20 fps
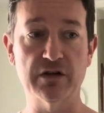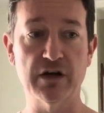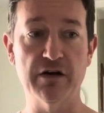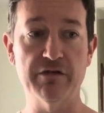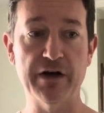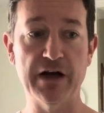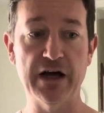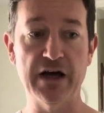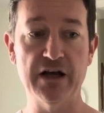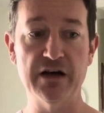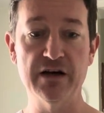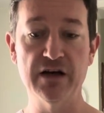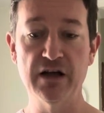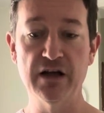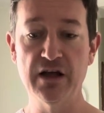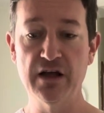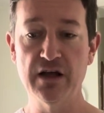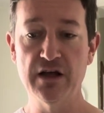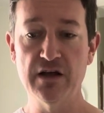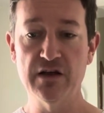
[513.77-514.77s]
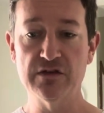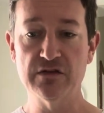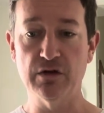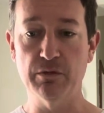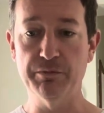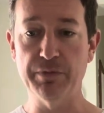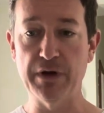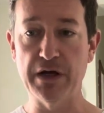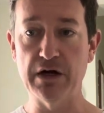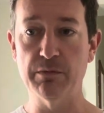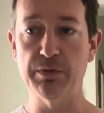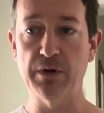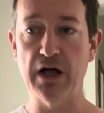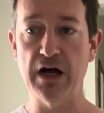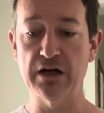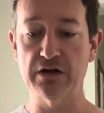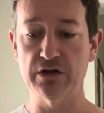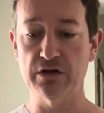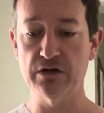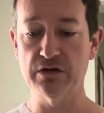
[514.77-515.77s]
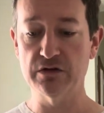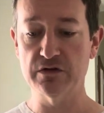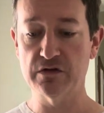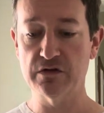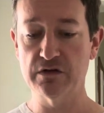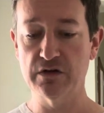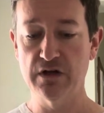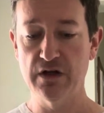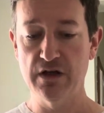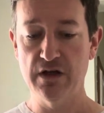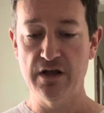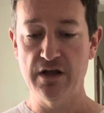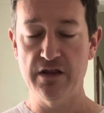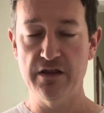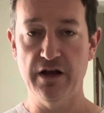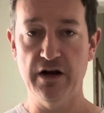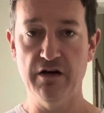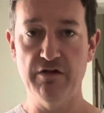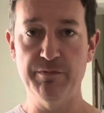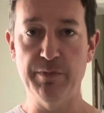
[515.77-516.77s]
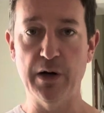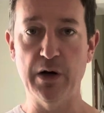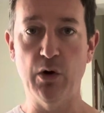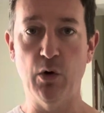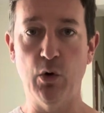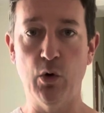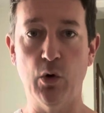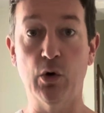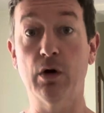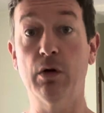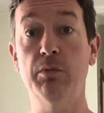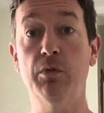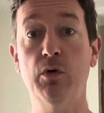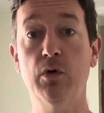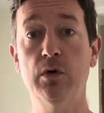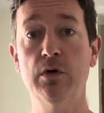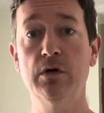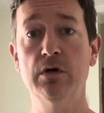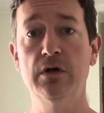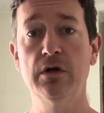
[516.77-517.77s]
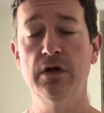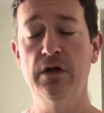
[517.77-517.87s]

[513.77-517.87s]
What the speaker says: I've had some beta blockers that have been horrible,